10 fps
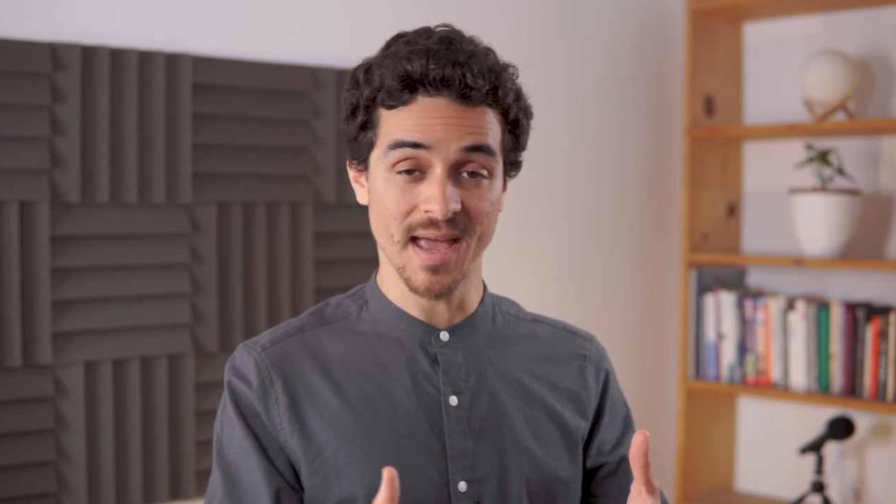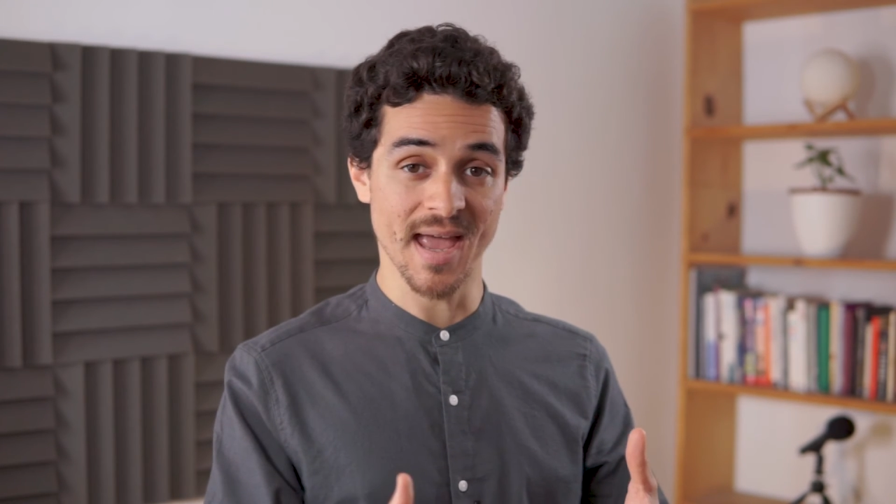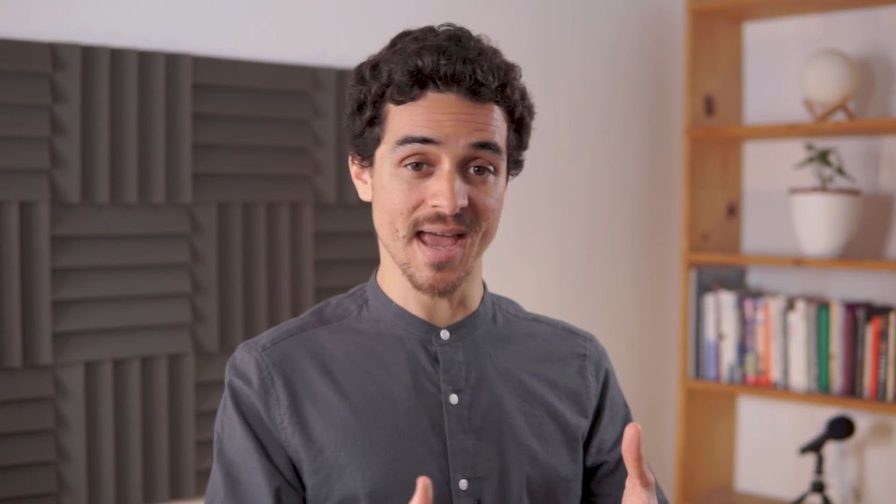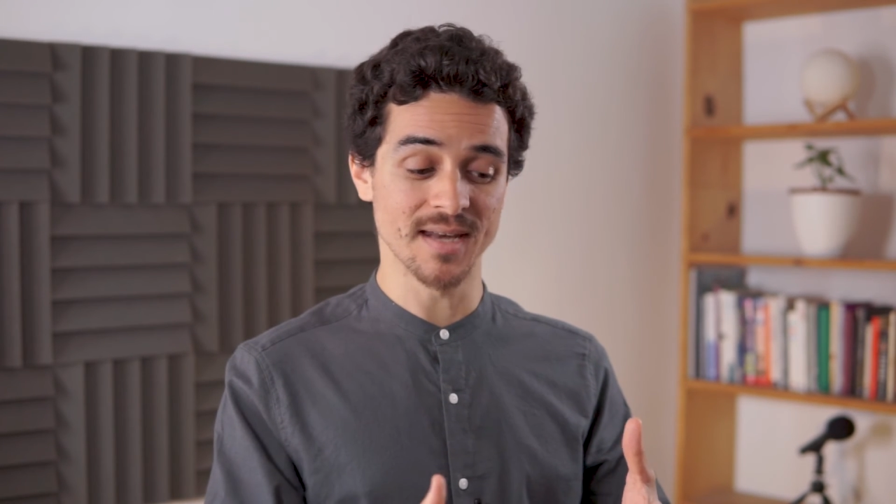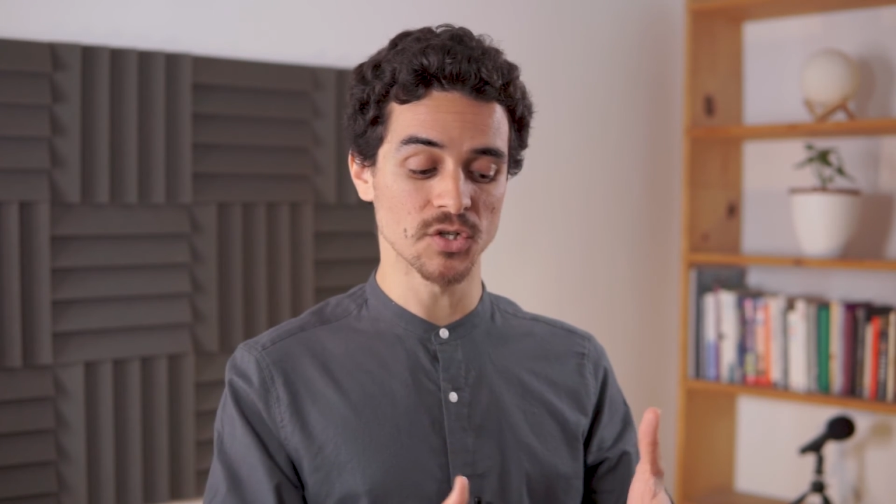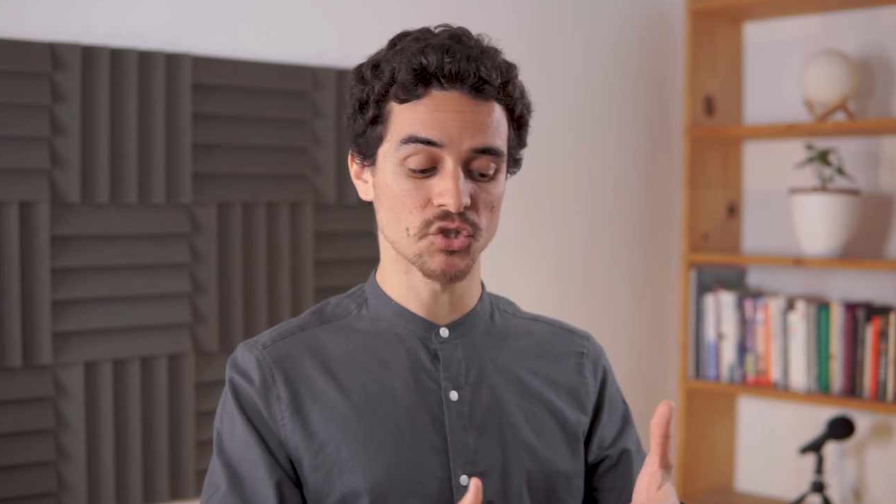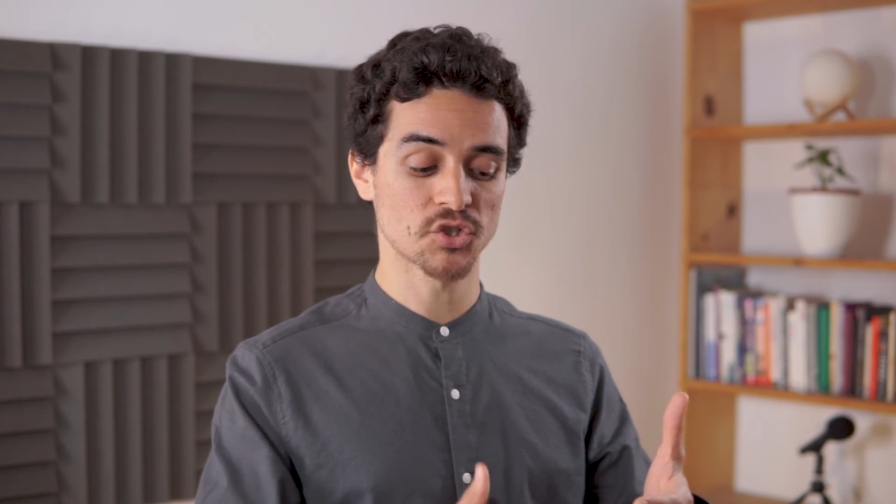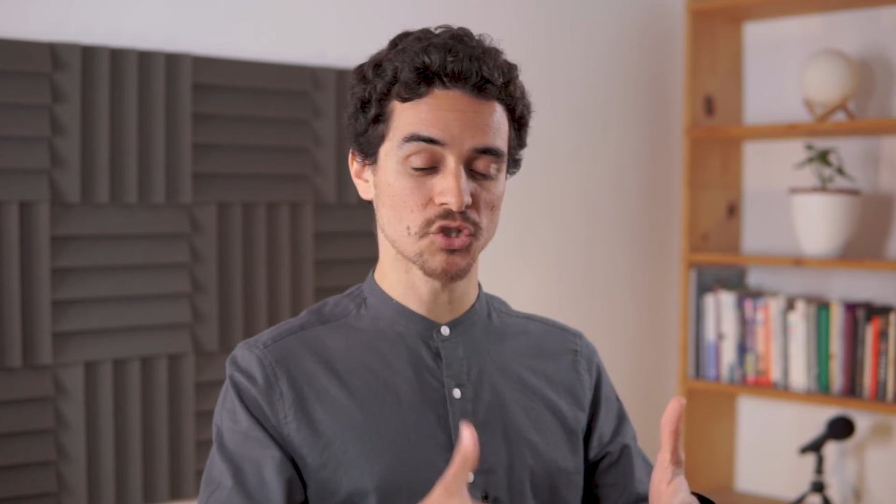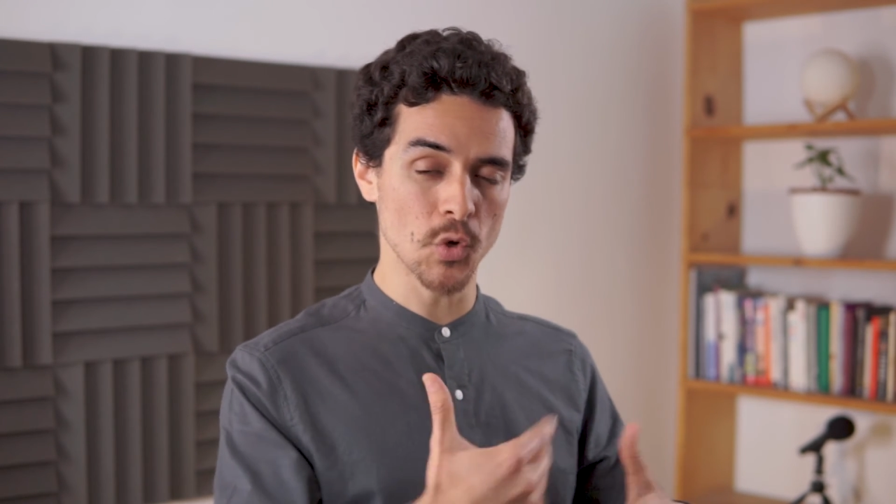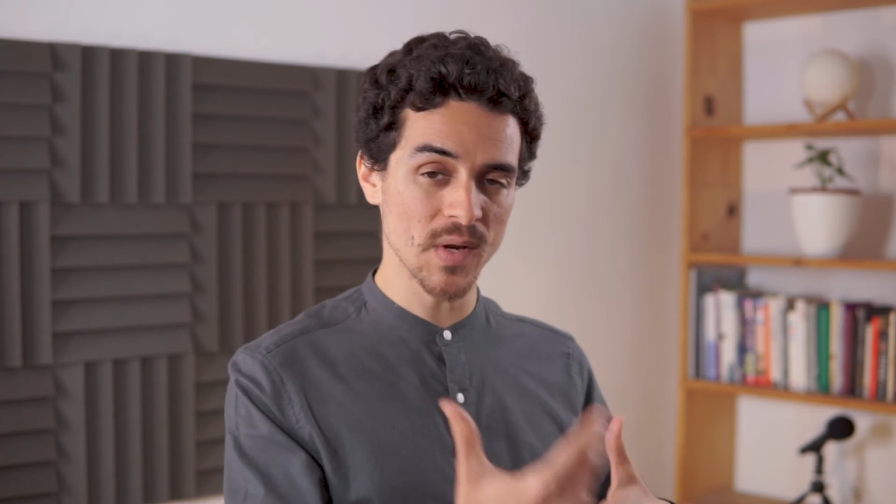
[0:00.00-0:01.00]
And
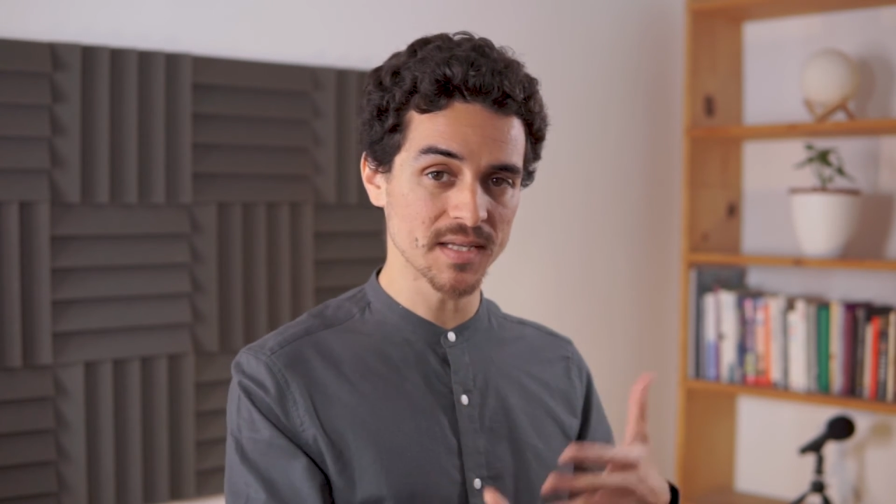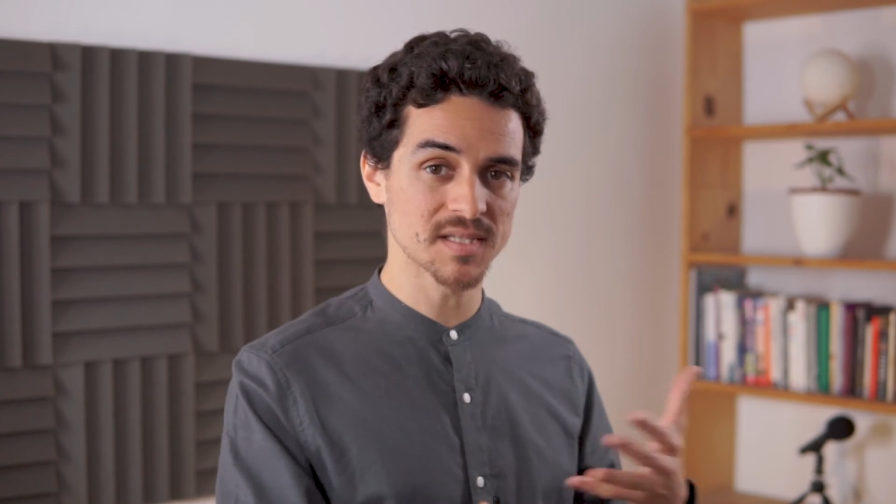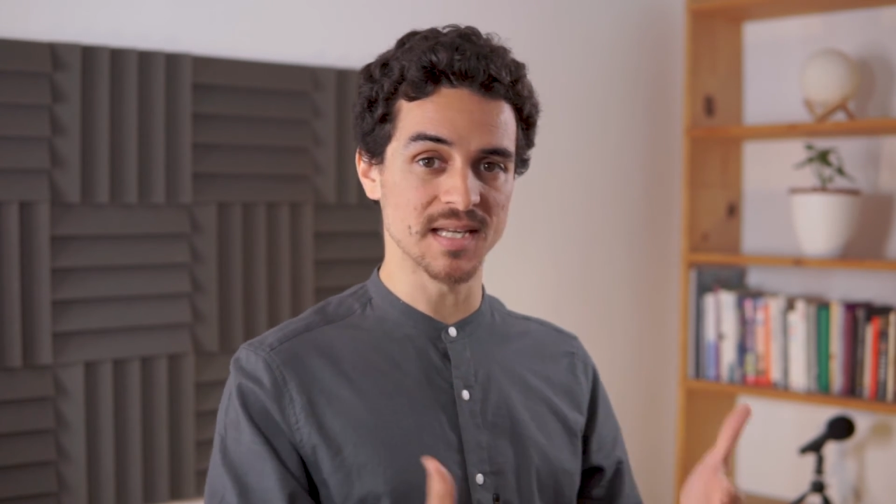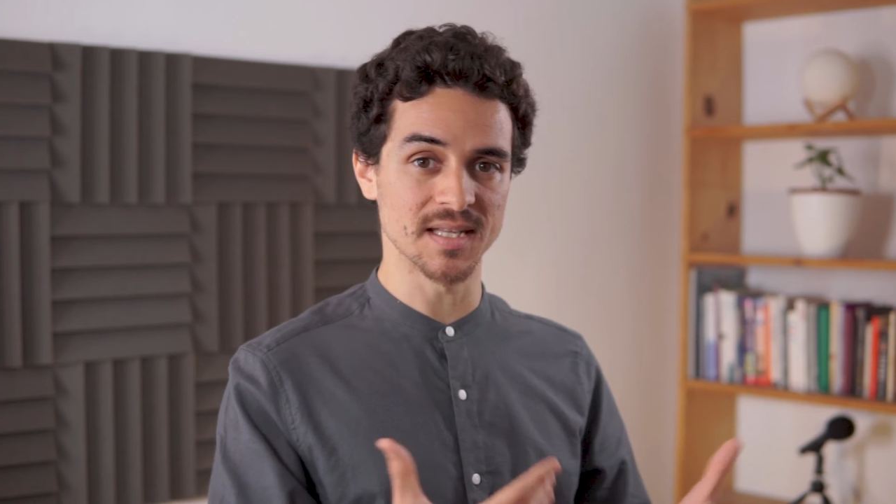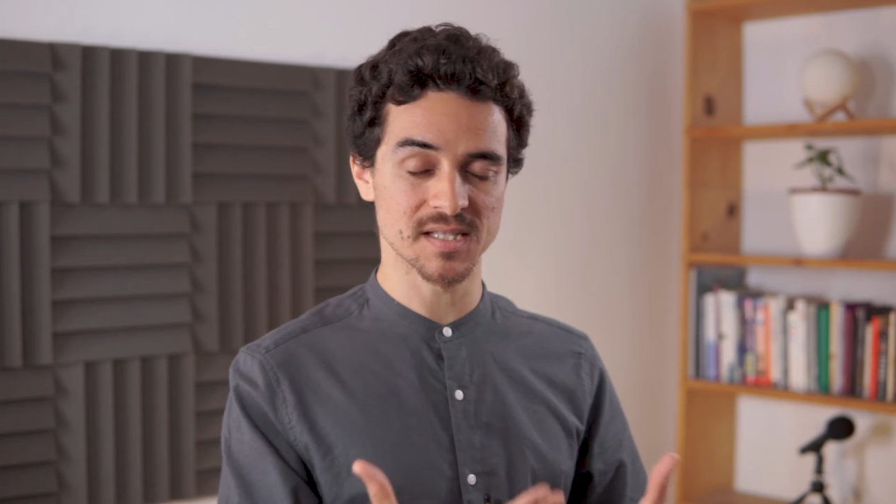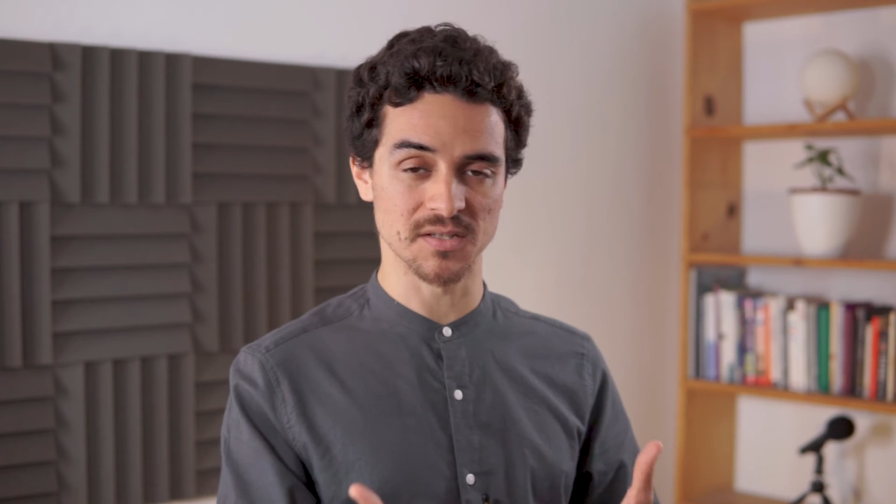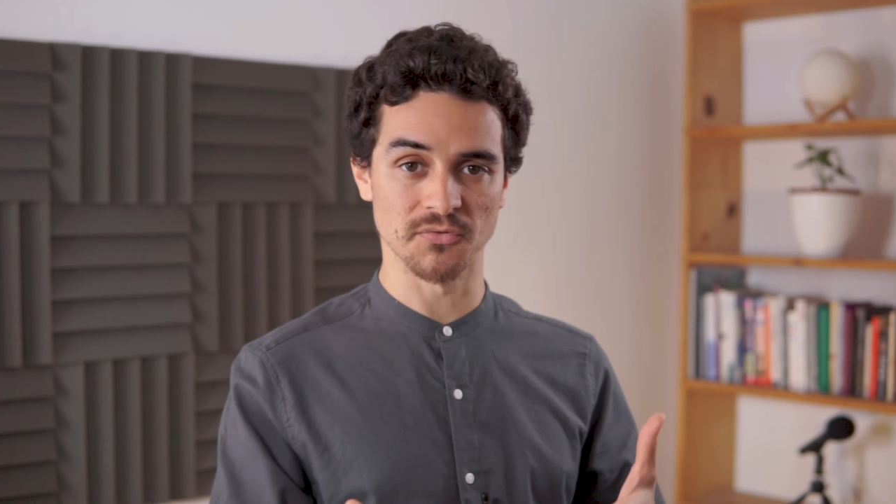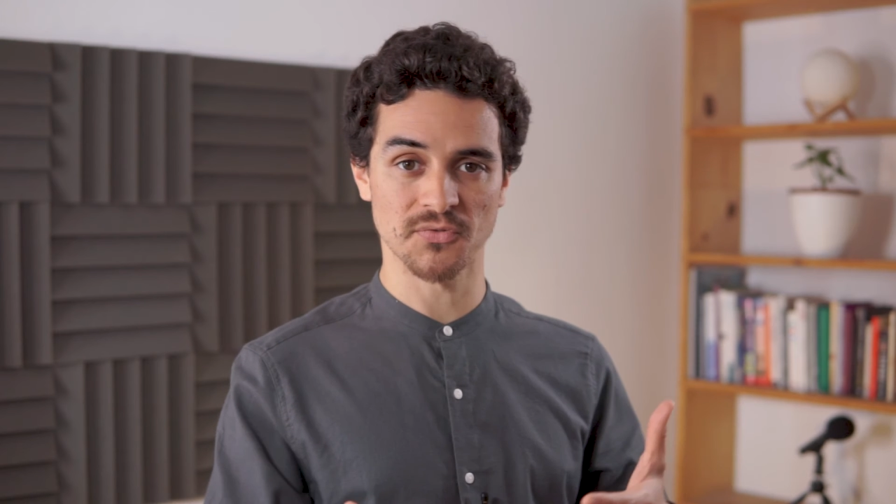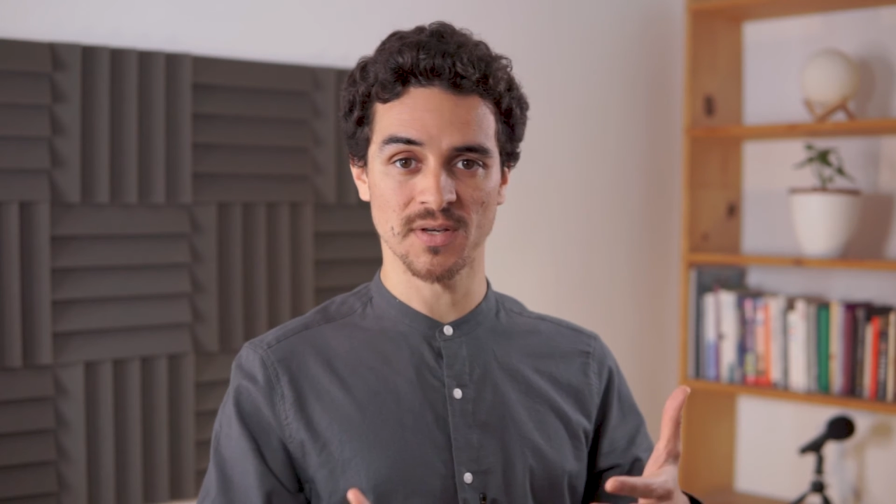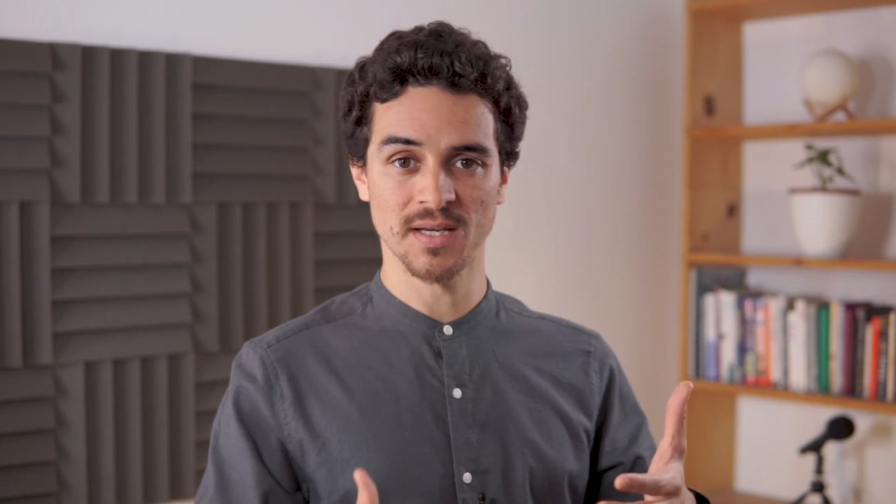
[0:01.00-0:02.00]
showing a sense
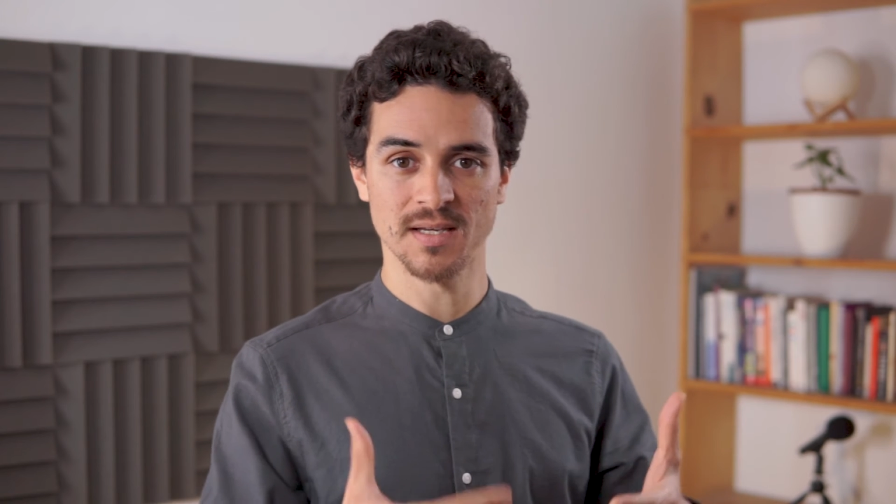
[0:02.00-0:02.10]
of